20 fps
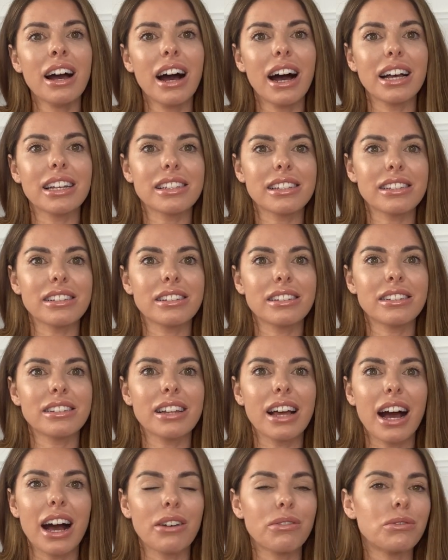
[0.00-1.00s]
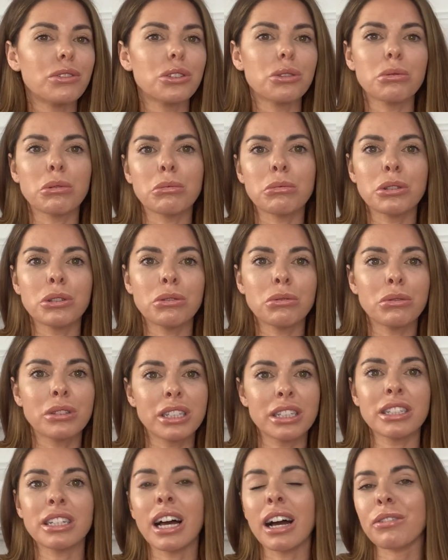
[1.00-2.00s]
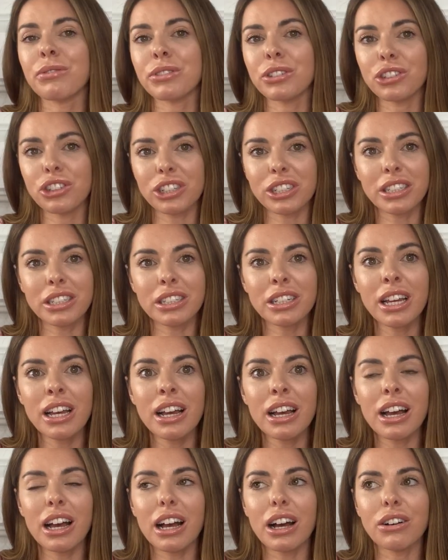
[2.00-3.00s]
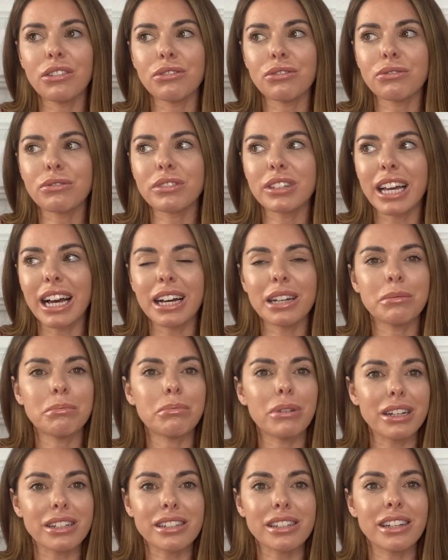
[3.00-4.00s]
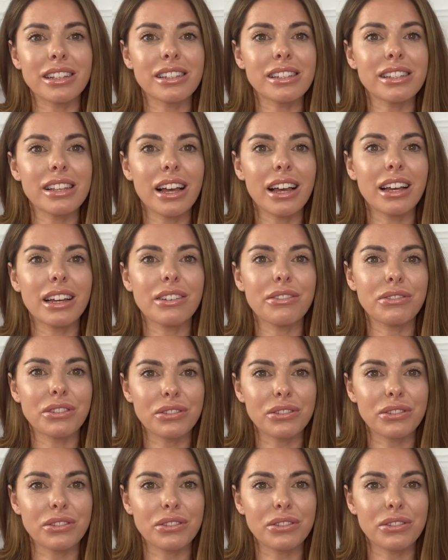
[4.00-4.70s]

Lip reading: as an average woman who didn't have the gene of getting breast cancer.